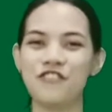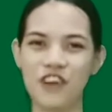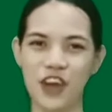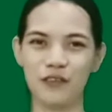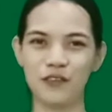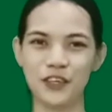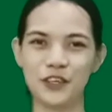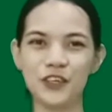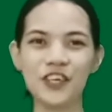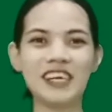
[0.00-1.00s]
Very
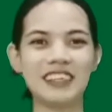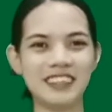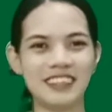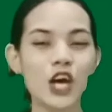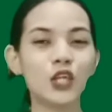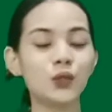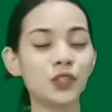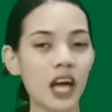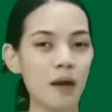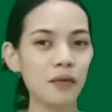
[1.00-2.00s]
good.
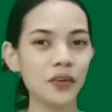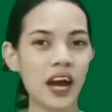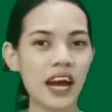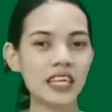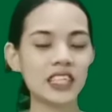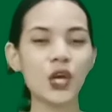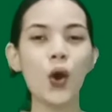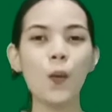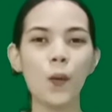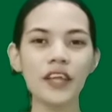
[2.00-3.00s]
To summarize,
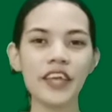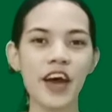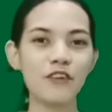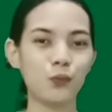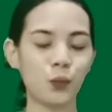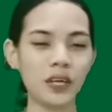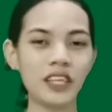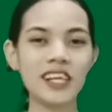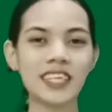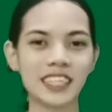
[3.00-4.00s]
what have
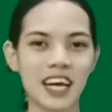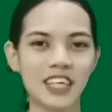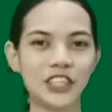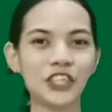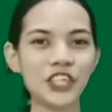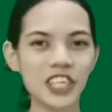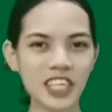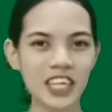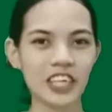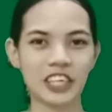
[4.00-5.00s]
we discussed
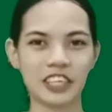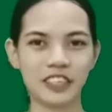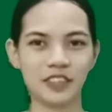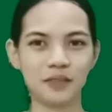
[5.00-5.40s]
earlier?